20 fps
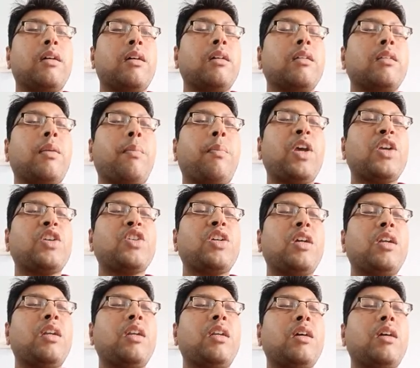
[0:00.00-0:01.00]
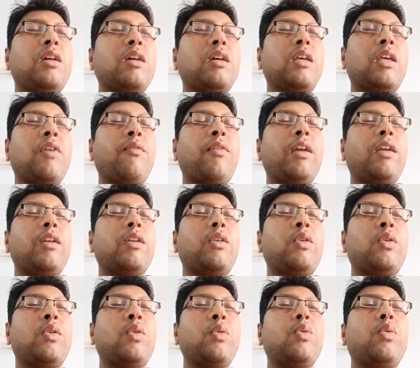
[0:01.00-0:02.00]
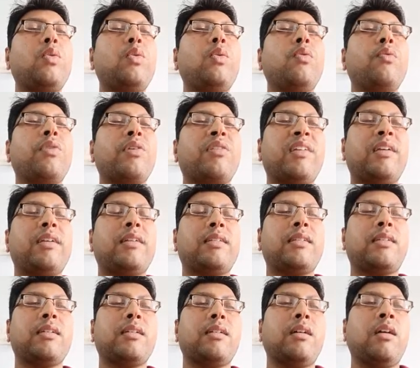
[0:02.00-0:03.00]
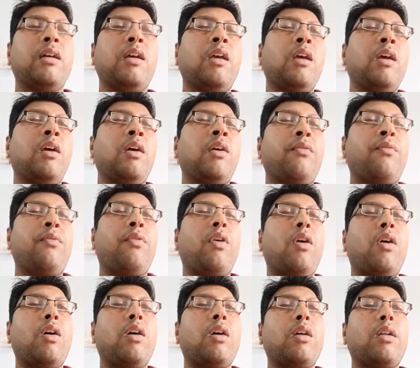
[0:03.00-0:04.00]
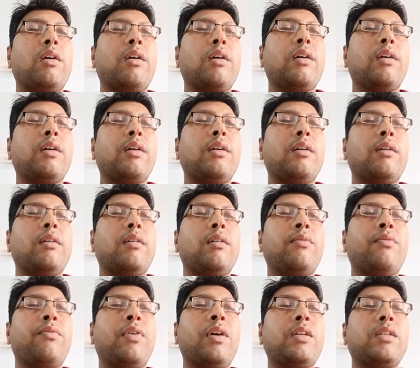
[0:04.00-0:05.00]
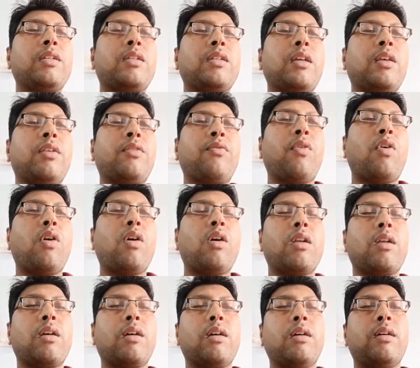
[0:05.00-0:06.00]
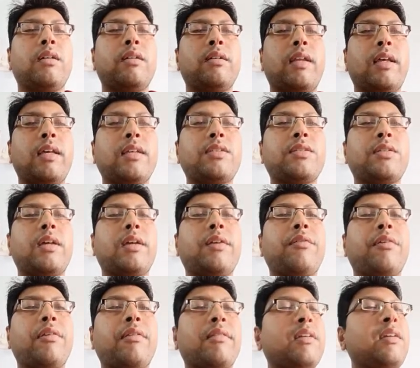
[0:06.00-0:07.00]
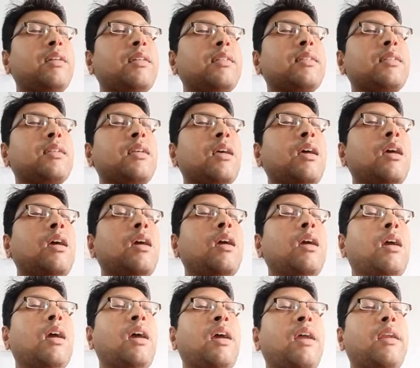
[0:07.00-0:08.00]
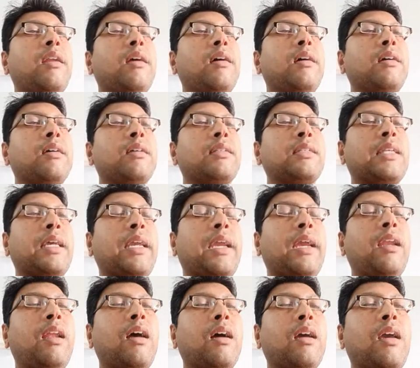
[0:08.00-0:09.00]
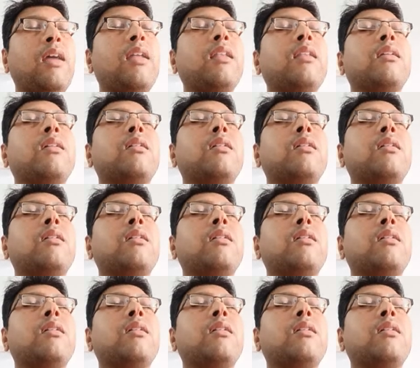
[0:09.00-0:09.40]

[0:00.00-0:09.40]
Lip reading: the patient giving two visits for first is for test and results, and second again